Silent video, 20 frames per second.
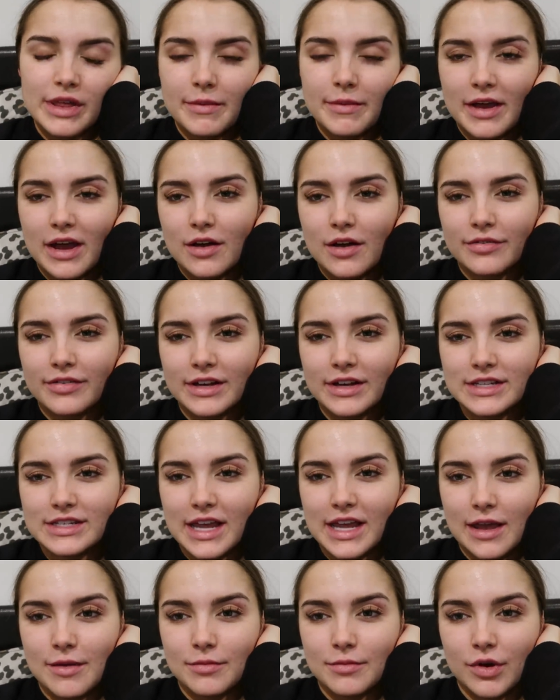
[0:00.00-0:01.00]
There we are,
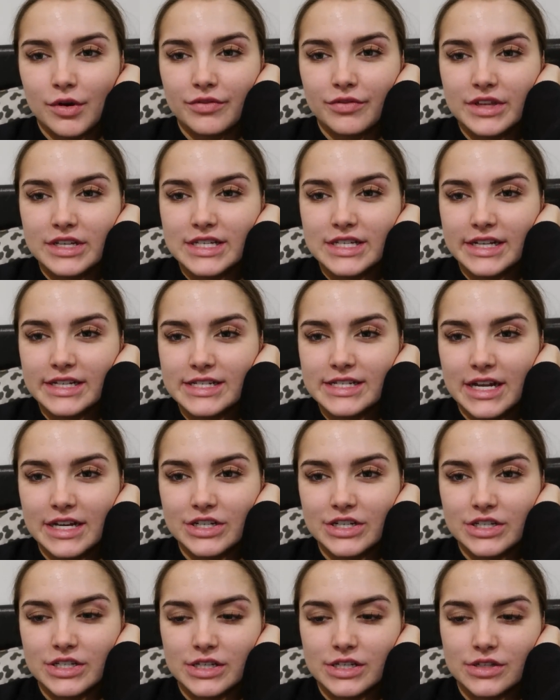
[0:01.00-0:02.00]
first game of the Six
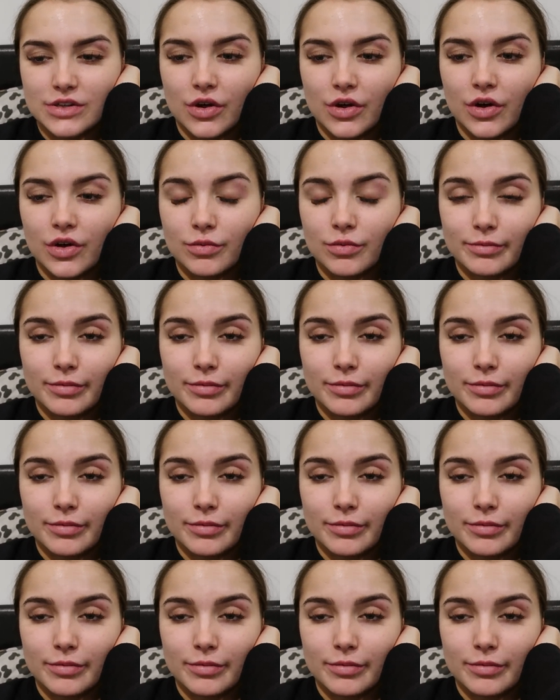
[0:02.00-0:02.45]
Nations is on.